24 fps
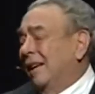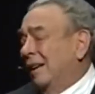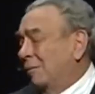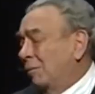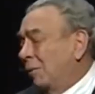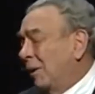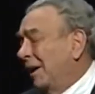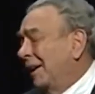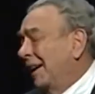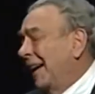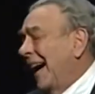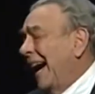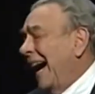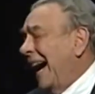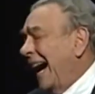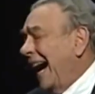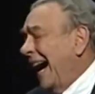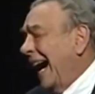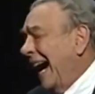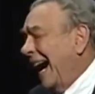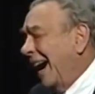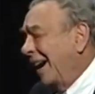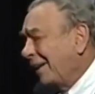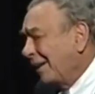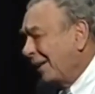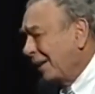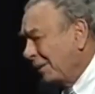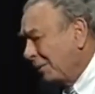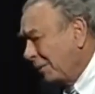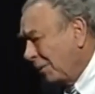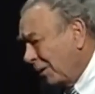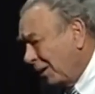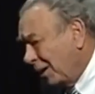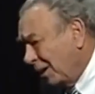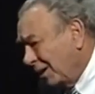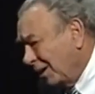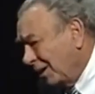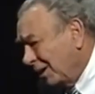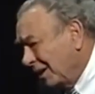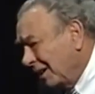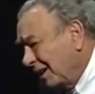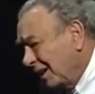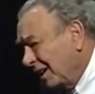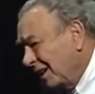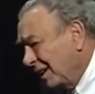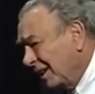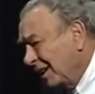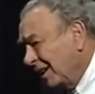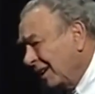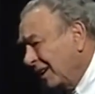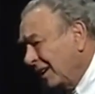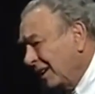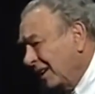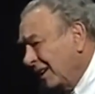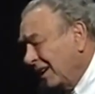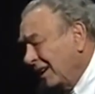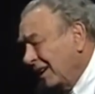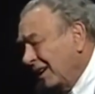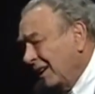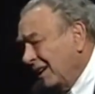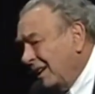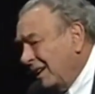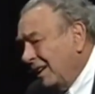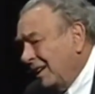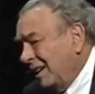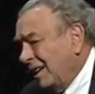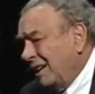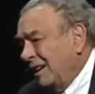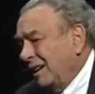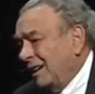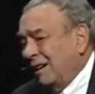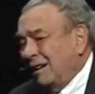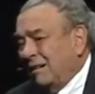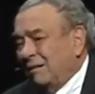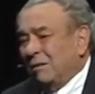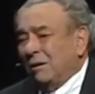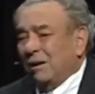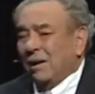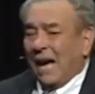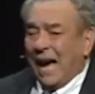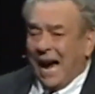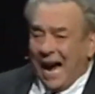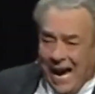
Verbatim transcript: and what out of the world will